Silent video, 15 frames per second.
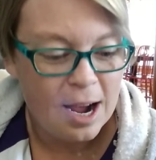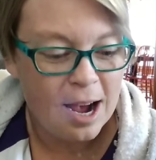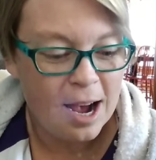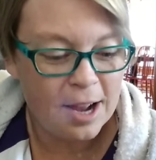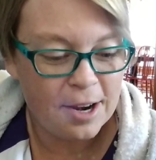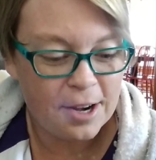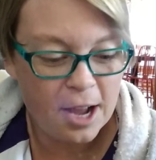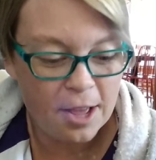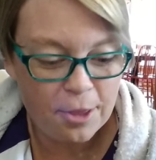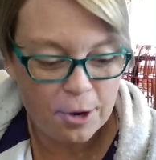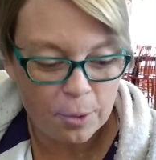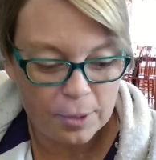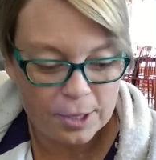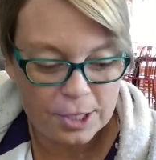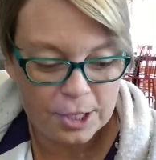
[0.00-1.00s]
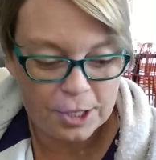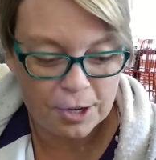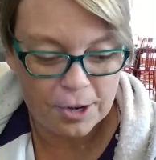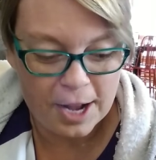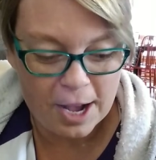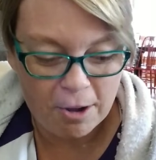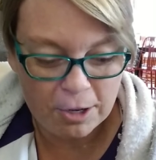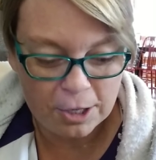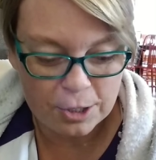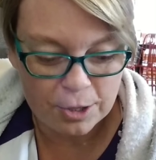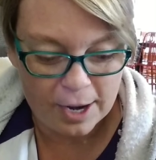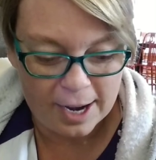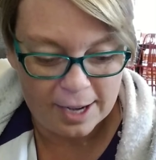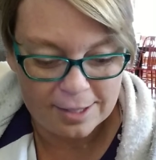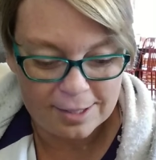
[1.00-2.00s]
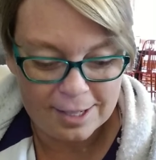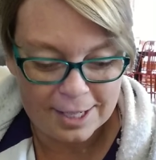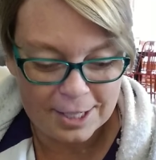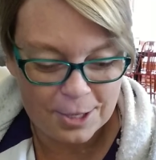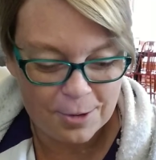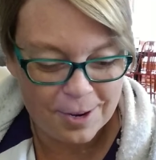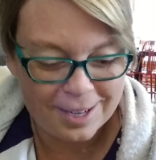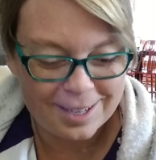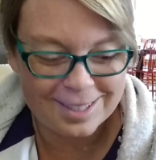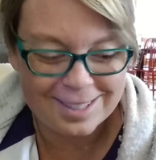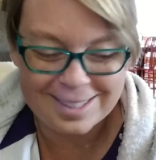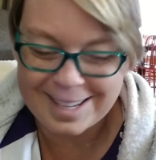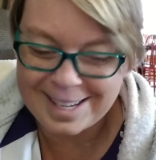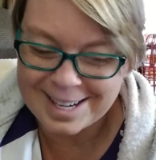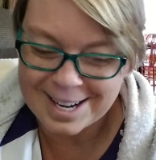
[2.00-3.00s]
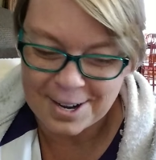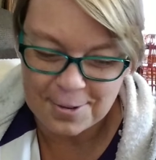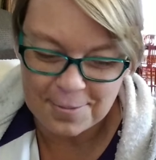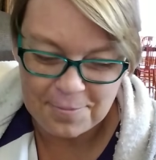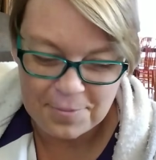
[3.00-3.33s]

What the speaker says: Another was to turn Alcatraz into a casino.